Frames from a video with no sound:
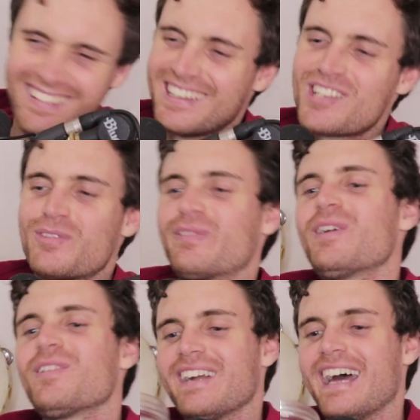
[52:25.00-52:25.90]
Because we
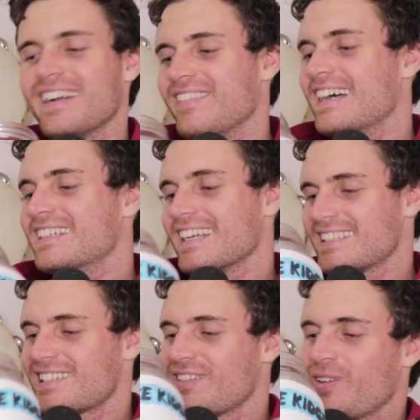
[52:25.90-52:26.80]
will run out of
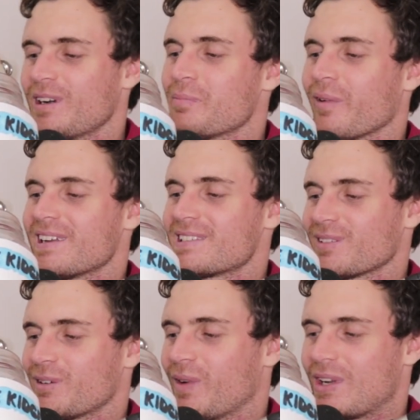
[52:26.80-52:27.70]
ideas, because I've already breezed
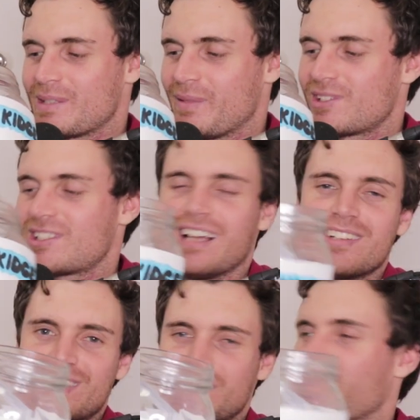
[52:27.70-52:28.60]
through what is the most
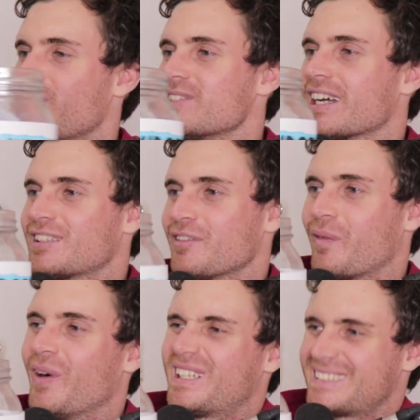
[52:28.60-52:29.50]
challenging project
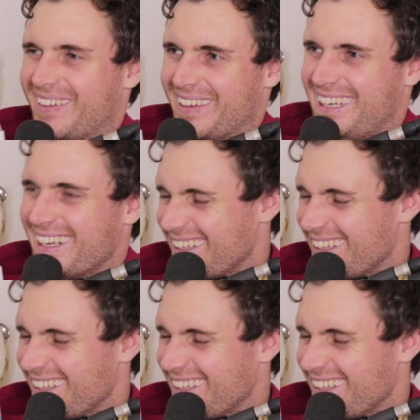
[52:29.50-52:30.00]
you've worked on.